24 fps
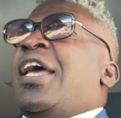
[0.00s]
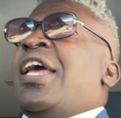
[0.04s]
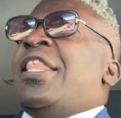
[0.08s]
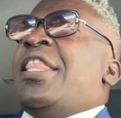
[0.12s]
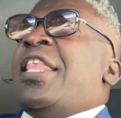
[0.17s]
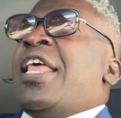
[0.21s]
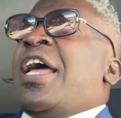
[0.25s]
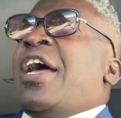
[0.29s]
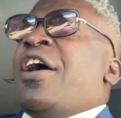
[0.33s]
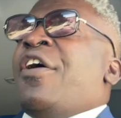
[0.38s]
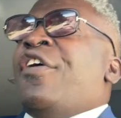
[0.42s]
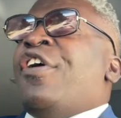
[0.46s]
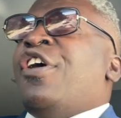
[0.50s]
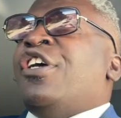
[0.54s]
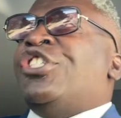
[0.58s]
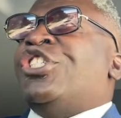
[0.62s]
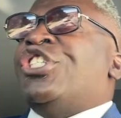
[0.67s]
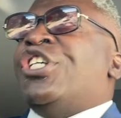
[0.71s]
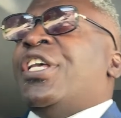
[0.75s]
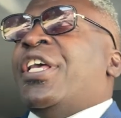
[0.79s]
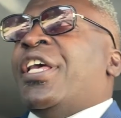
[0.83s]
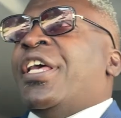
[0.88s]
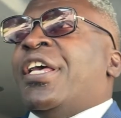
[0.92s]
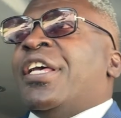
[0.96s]
And now here
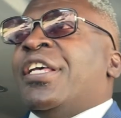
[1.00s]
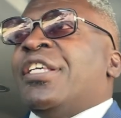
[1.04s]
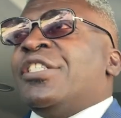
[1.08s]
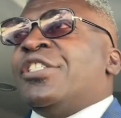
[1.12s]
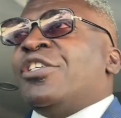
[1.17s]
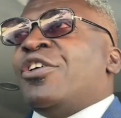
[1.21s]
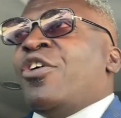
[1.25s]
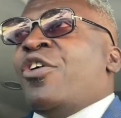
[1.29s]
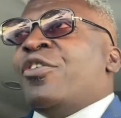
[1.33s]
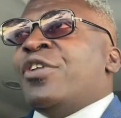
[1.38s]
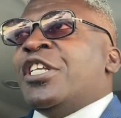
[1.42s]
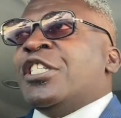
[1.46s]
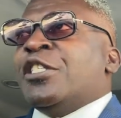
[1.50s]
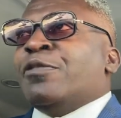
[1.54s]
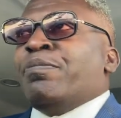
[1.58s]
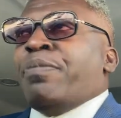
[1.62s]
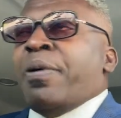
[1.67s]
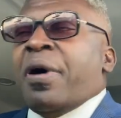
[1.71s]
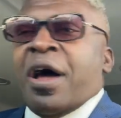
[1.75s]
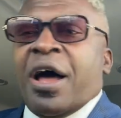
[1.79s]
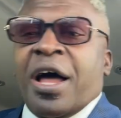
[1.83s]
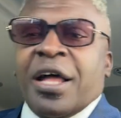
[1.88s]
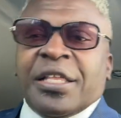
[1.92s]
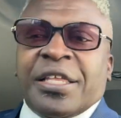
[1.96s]
she is on his
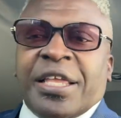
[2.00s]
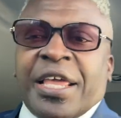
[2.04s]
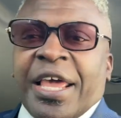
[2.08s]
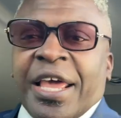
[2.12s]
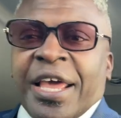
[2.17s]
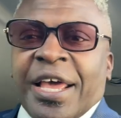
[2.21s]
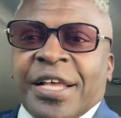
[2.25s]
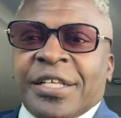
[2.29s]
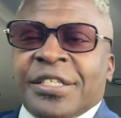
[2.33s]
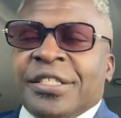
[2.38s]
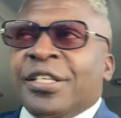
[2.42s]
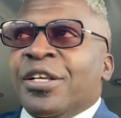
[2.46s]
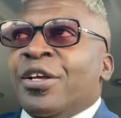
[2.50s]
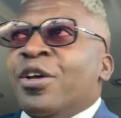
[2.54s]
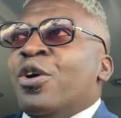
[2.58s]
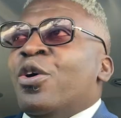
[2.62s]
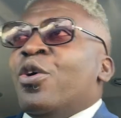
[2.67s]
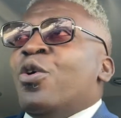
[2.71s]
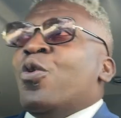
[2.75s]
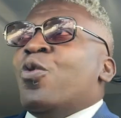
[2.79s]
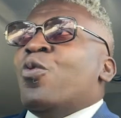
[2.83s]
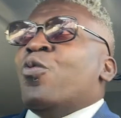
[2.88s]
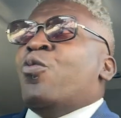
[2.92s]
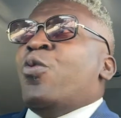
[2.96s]
podcast
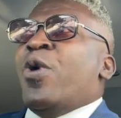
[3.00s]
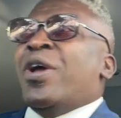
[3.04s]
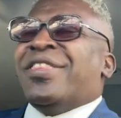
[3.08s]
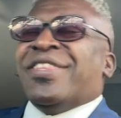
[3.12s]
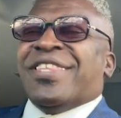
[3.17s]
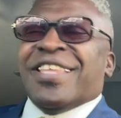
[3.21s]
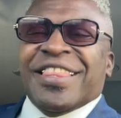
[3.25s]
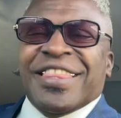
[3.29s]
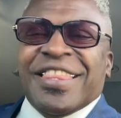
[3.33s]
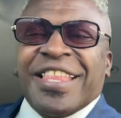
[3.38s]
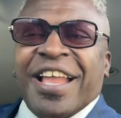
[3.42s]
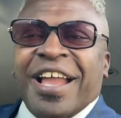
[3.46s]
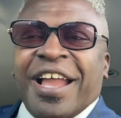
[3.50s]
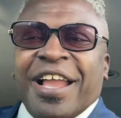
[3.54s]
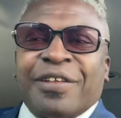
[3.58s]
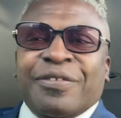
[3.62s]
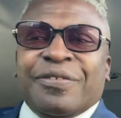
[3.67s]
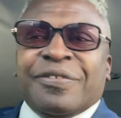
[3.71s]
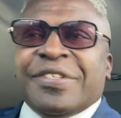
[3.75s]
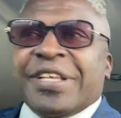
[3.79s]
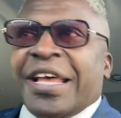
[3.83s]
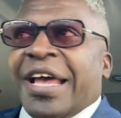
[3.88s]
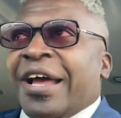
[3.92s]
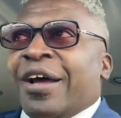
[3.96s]
with the
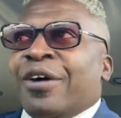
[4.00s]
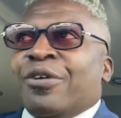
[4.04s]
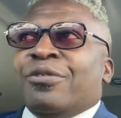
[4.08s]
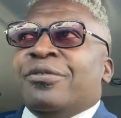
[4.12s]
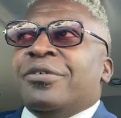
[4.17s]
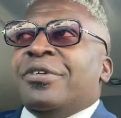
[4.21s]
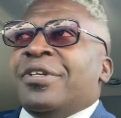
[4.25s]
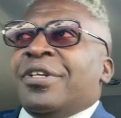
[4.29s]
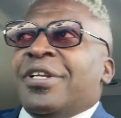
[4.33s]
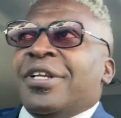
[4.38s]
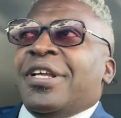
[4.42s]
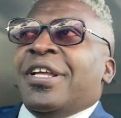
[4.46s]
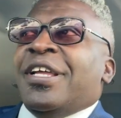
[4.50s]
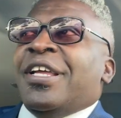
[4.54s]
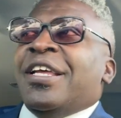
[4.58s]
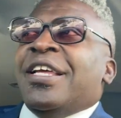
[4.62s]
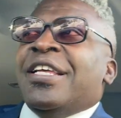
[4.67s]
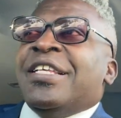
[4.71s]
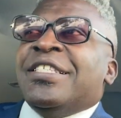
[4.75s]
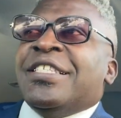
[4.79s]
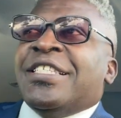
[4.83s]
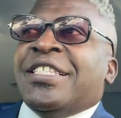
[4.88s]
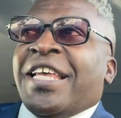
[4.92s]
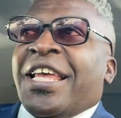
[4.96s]
knives out,
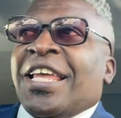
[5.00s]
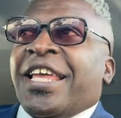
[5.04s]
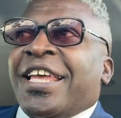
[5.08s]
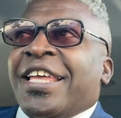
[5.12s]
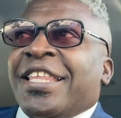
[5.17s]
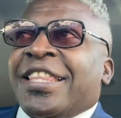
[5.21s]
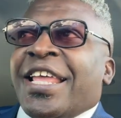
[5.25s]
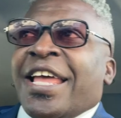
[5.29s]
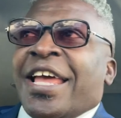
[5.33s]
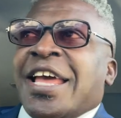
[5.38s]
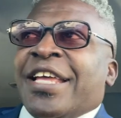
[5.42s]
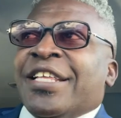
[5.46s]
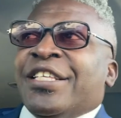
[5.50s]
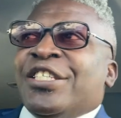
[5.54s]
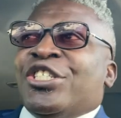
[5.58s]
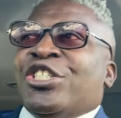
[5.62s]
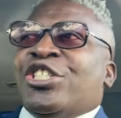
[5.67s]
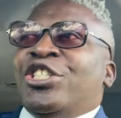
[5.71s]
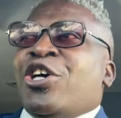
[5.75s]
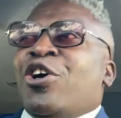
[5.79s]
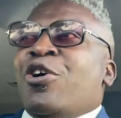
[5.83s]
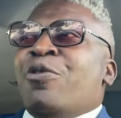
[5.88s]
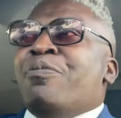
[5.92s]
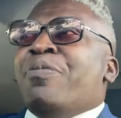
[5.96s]
saying that
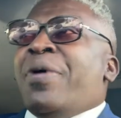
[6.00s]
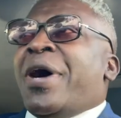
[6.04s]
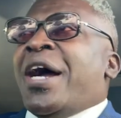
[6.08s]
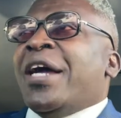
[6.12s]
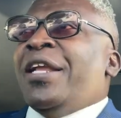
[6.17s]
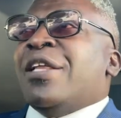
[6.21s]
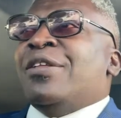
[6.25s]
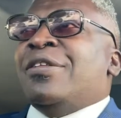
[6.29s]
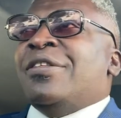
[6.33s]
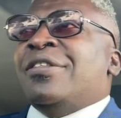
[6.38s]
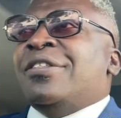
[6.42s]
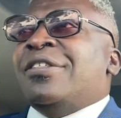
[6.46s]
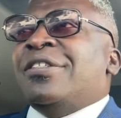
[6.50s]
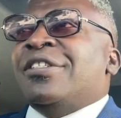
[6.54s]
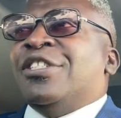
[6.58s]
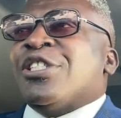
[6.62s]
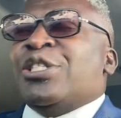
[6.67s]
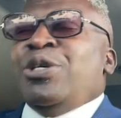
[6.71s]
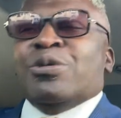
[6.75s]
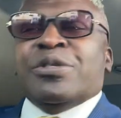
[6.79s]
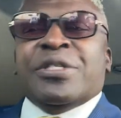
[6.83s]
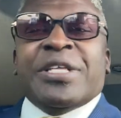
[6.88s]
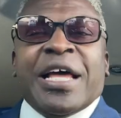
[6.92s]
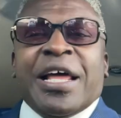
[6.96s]
Joe Biden,
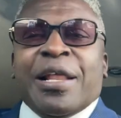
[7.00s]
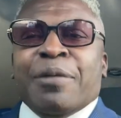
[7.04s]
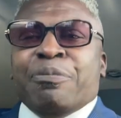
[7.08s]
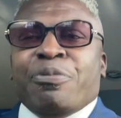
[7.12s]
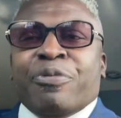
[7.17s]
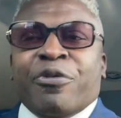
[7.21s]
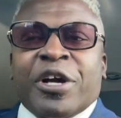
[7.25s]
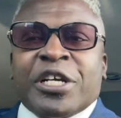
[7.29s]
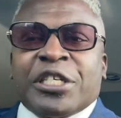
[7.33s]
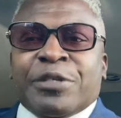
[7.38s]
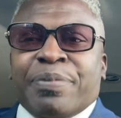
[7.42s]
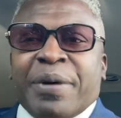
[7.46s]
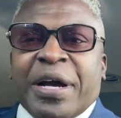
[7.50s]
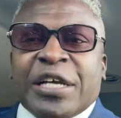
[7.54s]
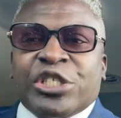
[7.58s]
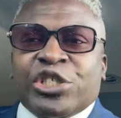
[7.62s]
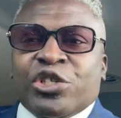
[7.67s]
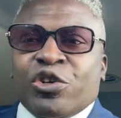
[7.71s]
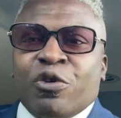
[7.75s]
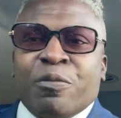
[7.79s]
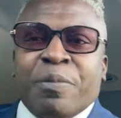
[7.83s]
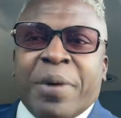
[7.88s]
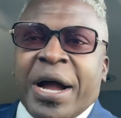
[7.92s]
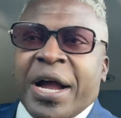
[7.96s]
she was not impressed by
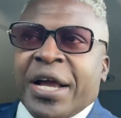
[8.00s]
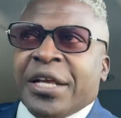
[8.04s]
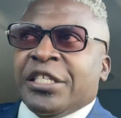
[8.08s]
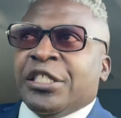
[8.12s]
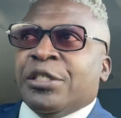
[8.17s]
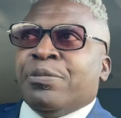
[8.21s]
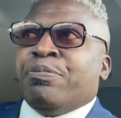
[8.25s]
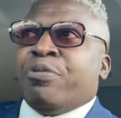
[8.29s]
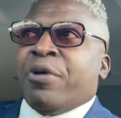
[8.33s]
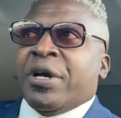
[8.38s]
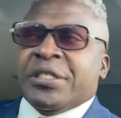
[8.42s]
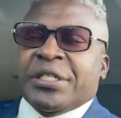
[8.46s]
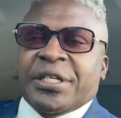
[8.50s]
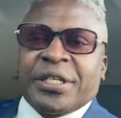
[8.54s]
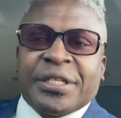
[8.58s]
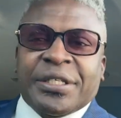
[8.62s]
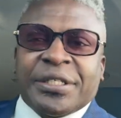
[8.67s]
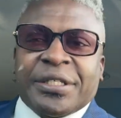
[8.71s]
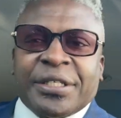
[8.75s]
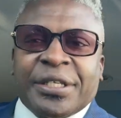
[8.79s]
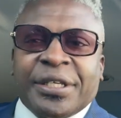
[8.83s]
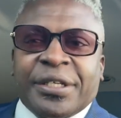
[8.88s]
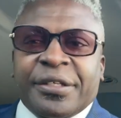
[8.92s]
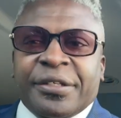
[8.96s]
Joe Biden's
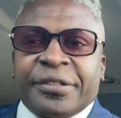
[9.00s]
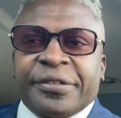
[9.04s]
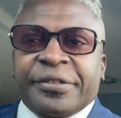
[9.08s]
presidency.